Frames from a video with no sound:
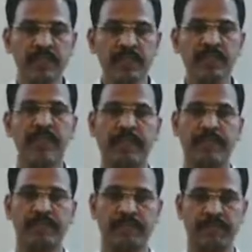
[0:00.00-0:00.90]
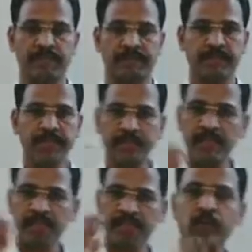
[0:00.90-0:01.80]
See friends, just try